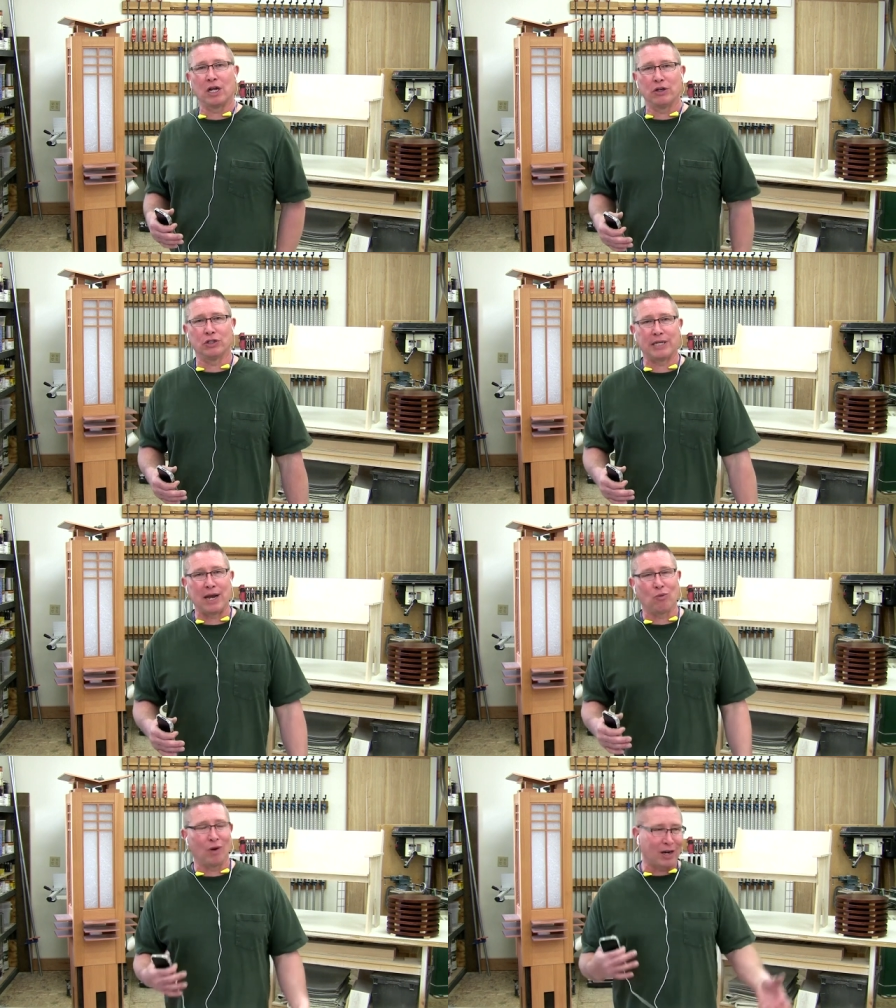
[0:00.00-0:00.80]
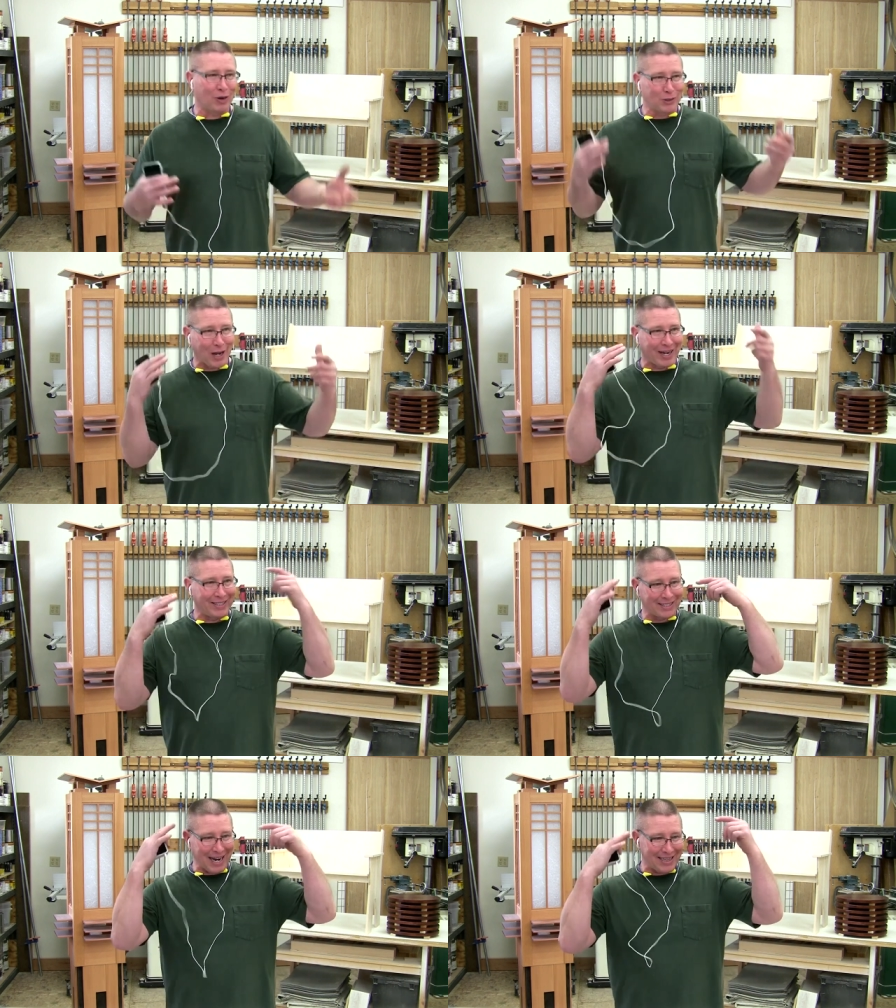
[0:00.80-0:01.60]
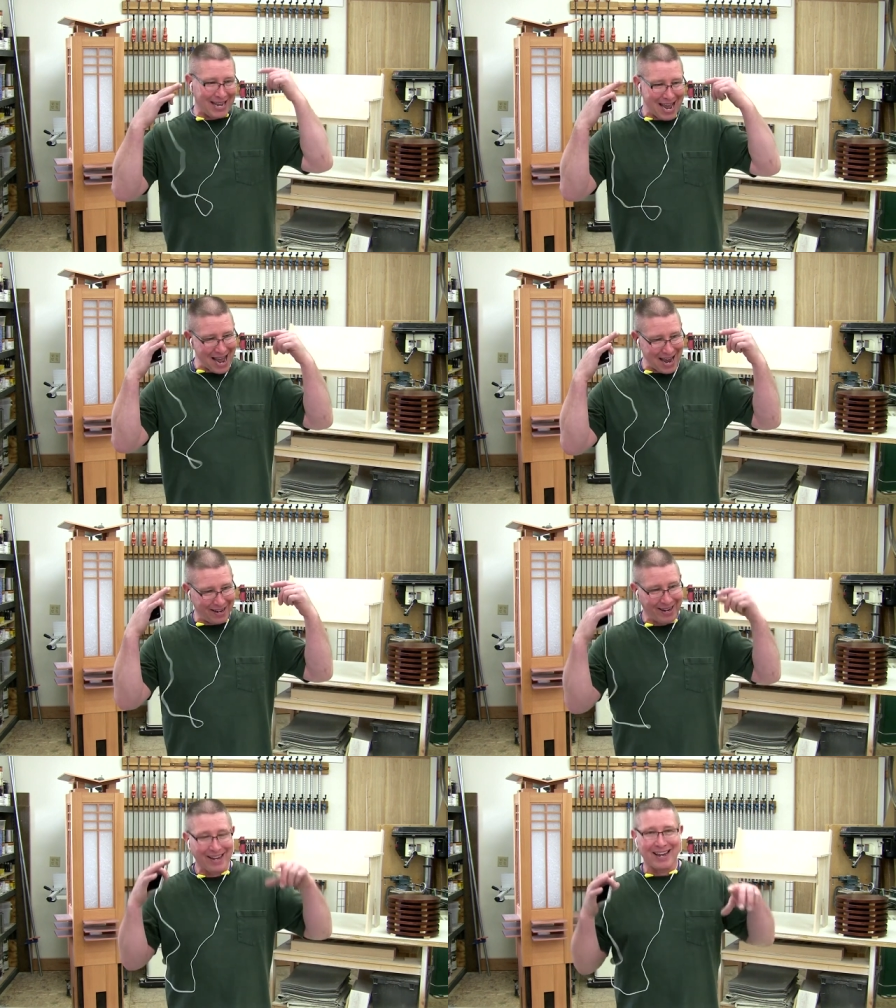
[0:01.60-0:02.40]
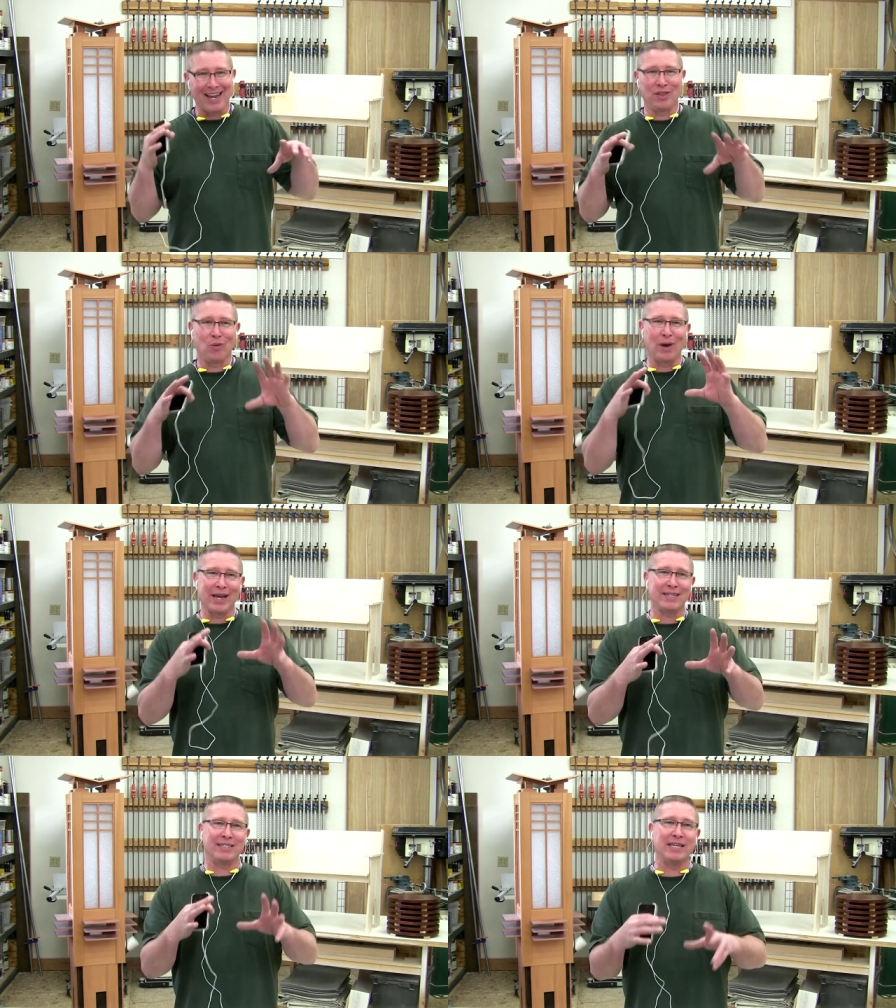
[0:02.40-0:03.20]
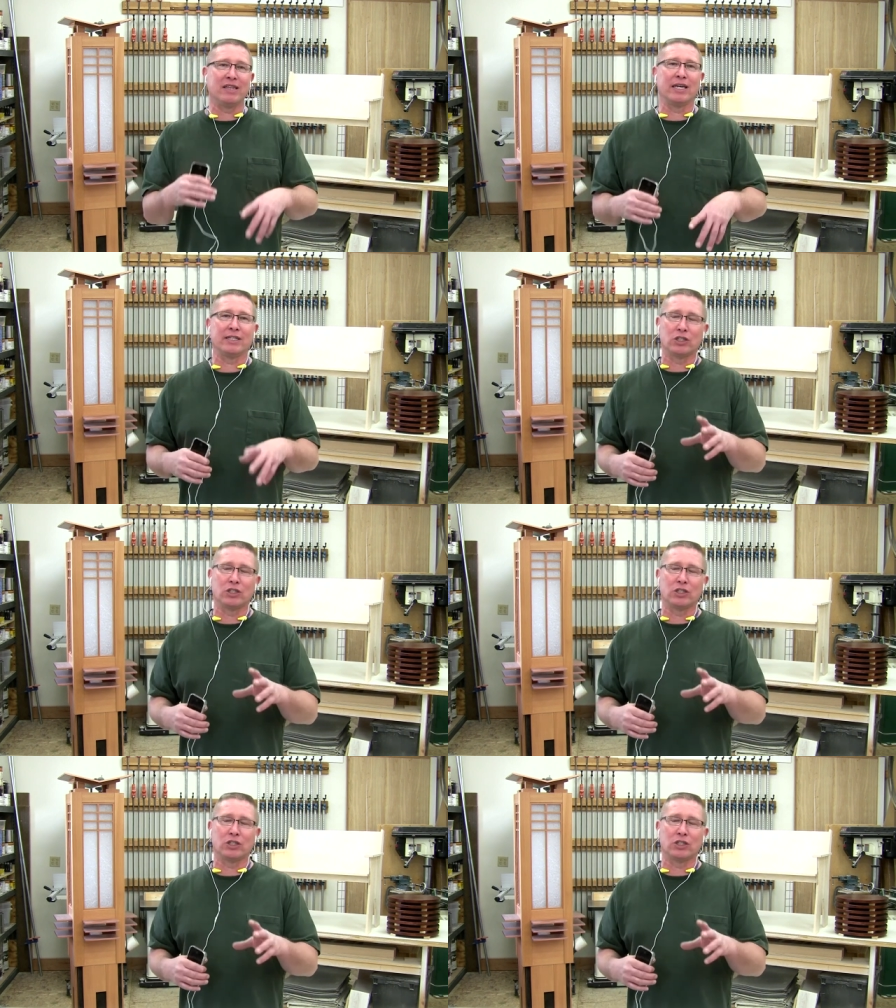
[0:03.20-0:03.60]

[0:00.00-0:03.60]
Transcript: to understand what goes on inside the head and the way I see things.